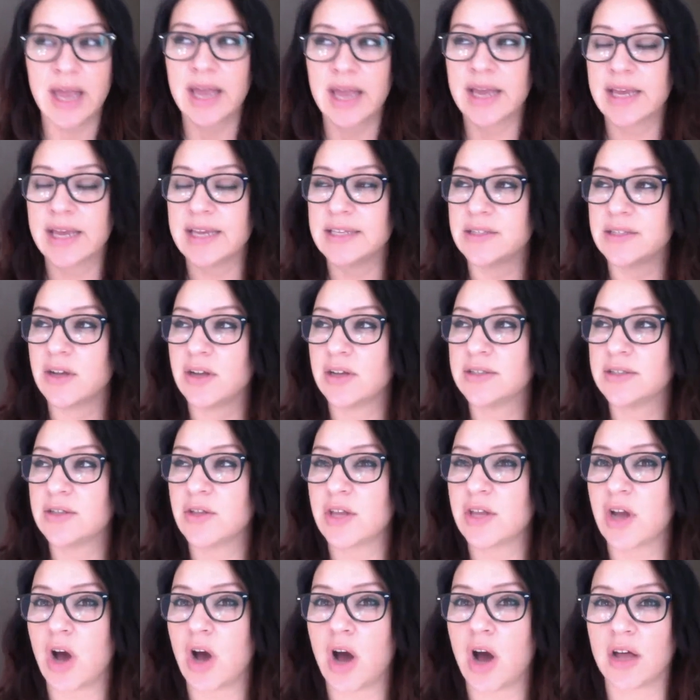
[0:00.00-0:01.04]
He's also the
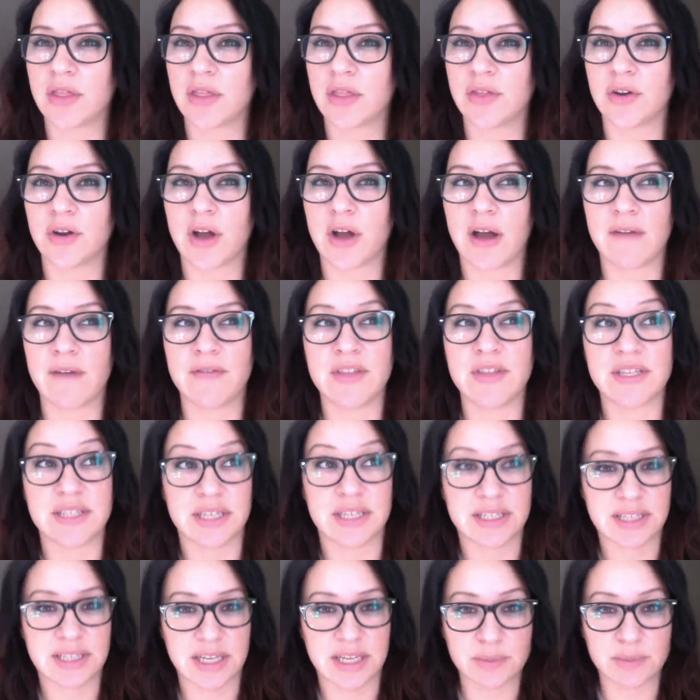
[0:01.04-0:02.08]
author of The
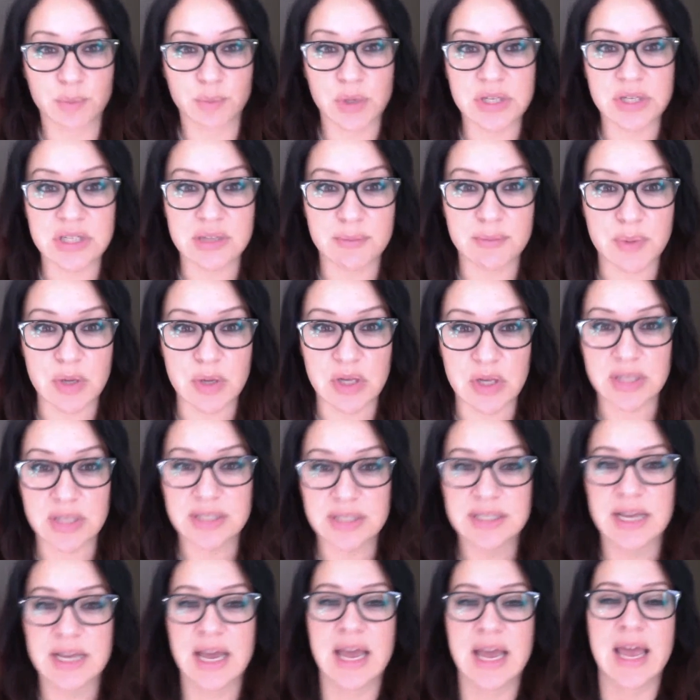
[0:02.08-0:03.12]
Success Principles.
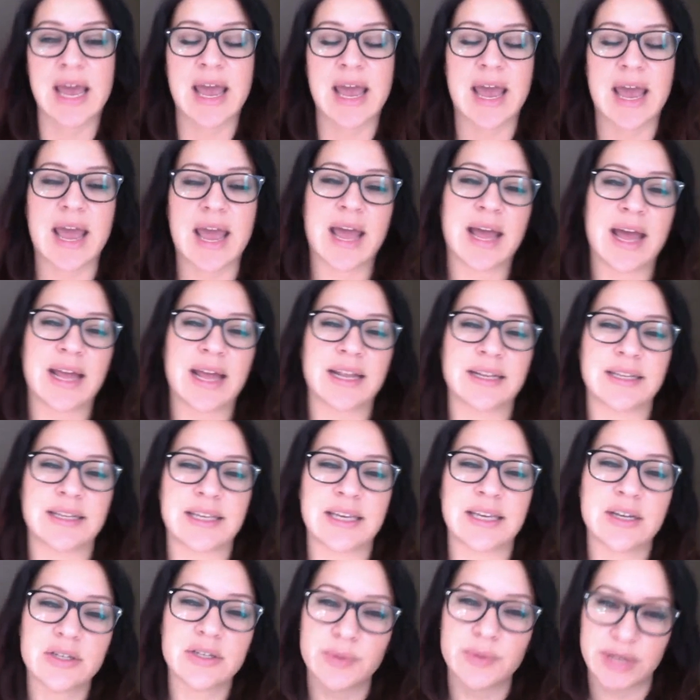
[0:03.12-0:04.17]
And
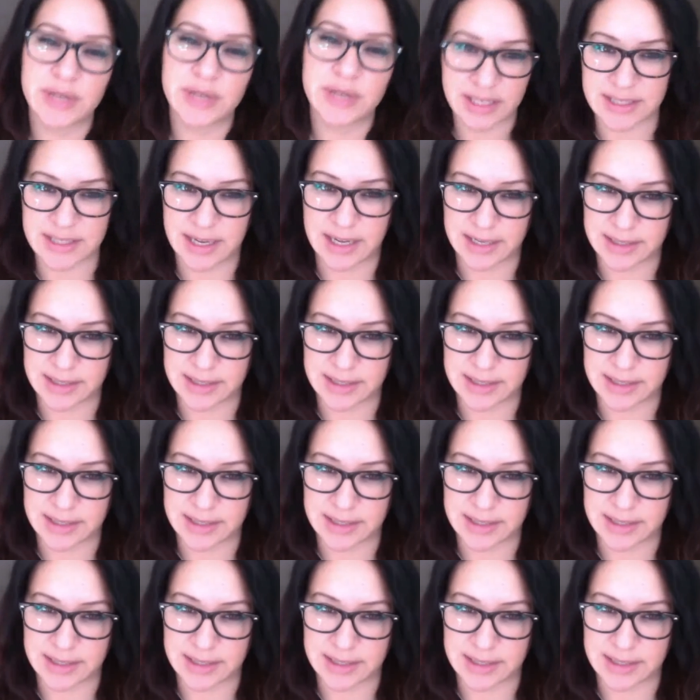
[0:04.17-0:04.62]
here's what he says.